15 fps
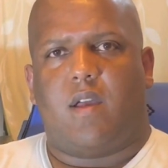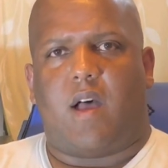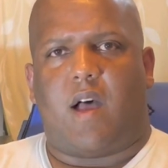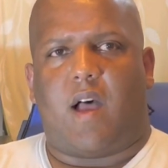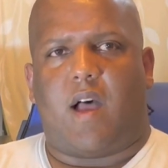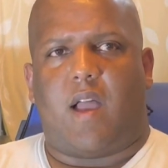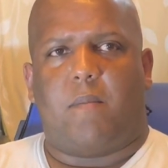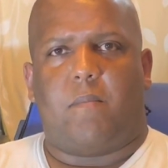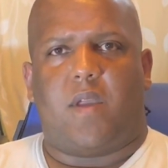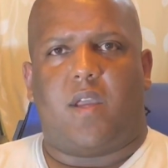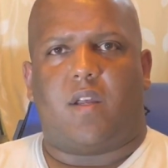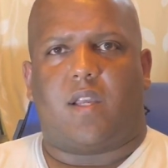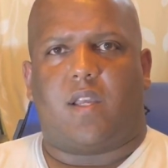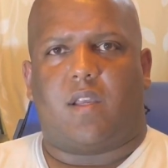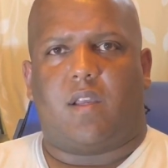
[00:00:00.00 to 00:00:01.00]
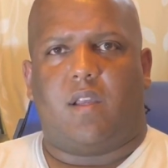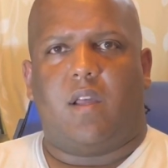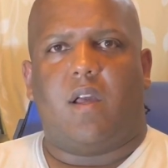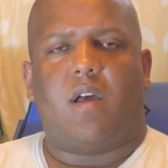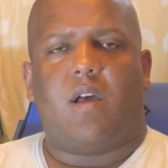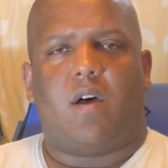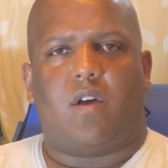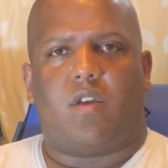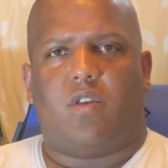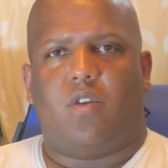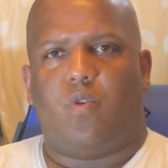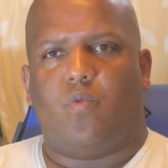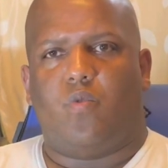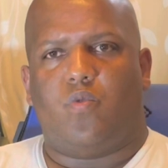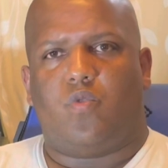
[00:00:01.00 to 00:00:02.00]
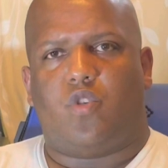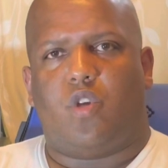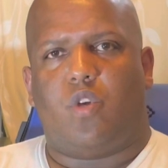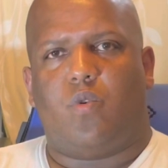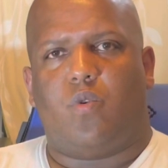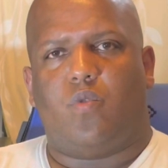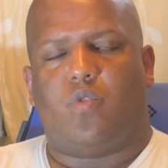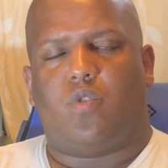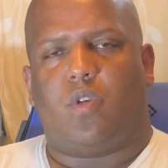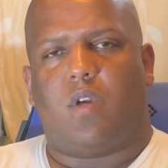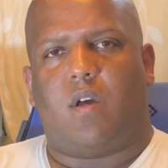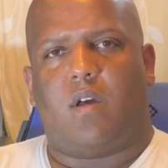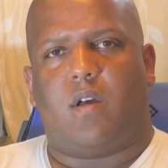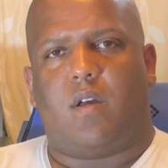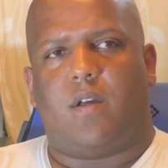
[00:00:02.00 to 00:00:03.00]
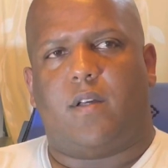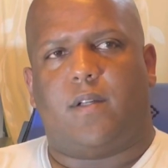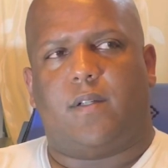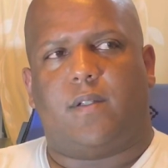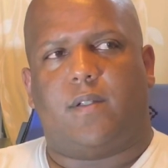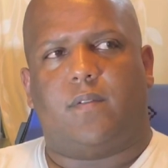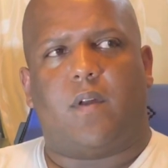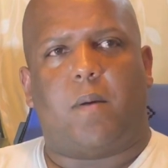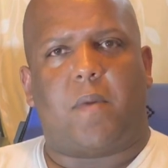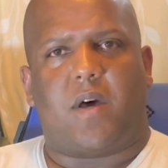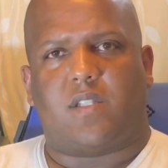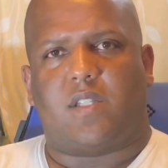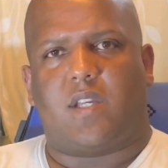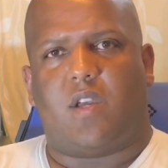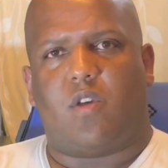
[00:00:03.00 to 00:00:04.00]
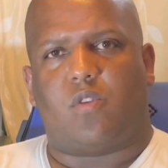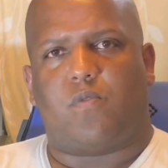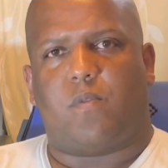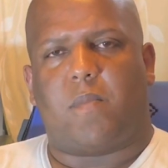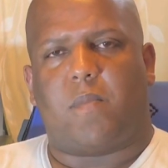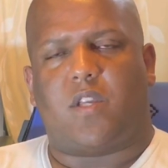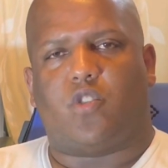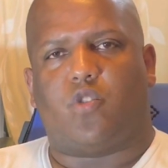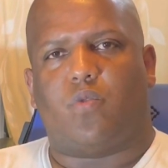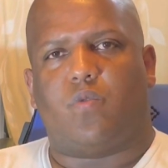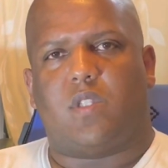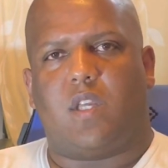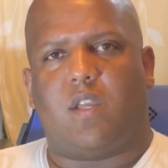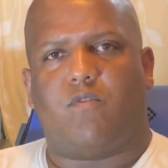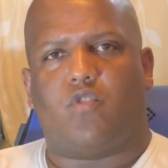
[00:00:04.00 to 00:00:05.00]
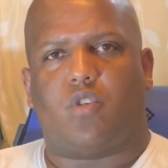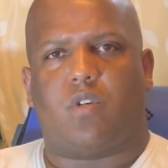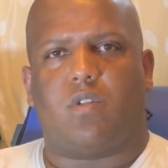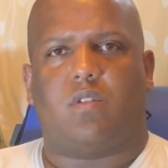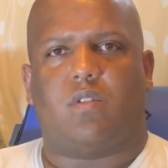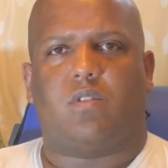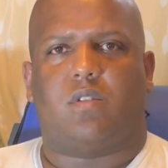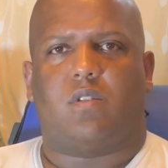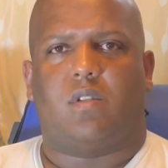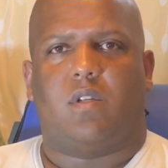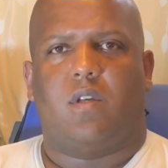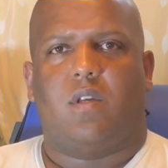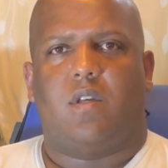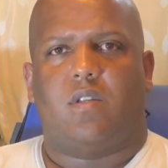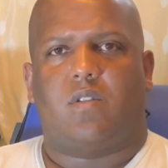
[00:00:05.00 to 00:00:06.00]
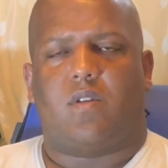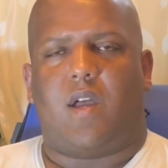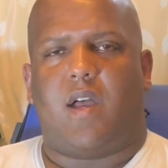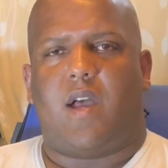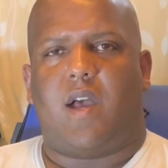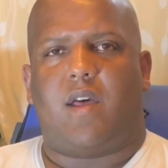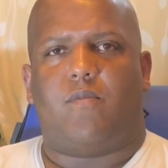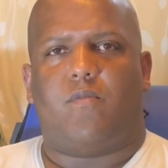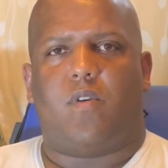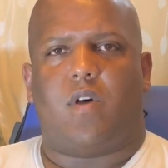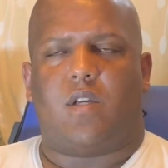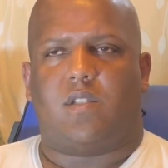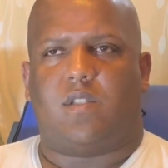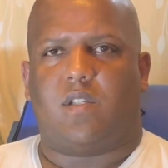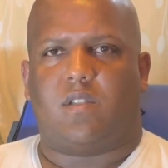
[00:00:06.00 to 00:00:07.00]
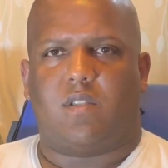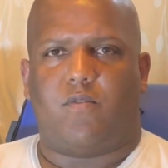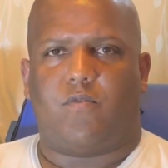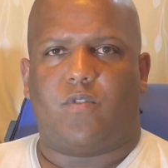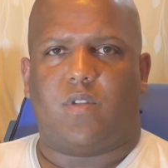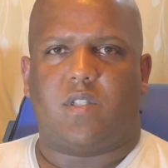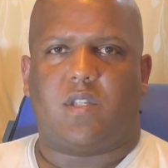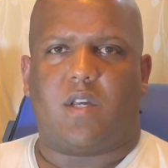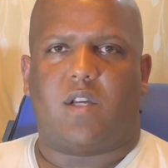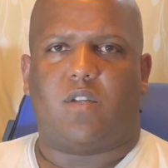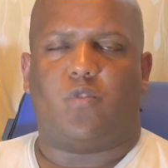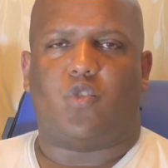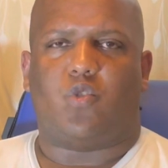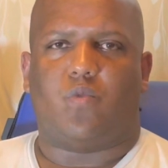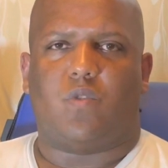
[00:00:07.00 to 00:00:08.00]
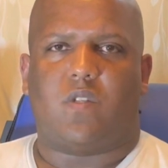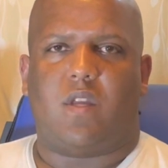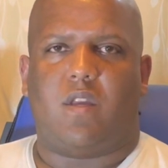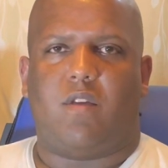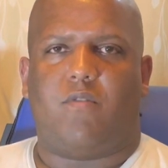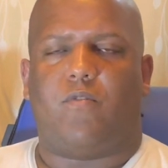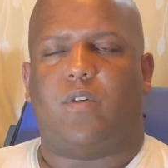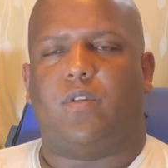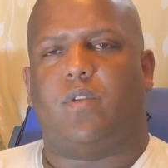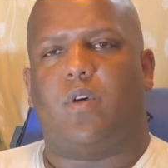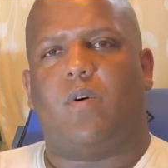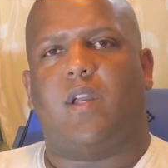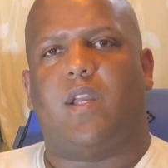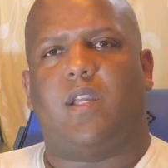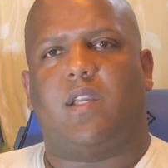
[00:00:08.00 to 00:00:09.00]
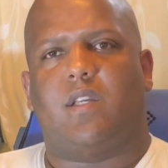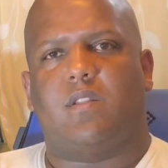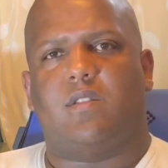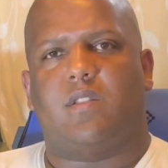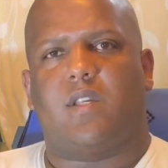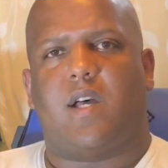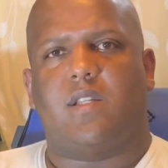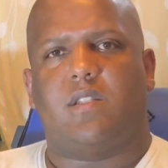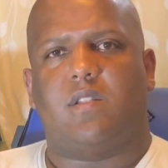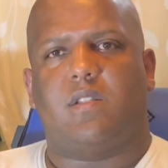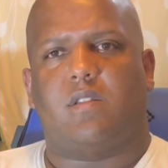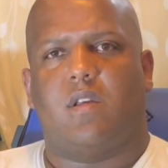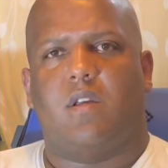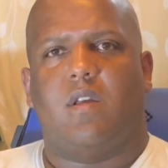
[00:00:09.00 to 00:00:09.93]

I made a huge amount of sales from my Juneteenth shirts. So I had 6 different designs for Juneteenth, adult and kid sizes,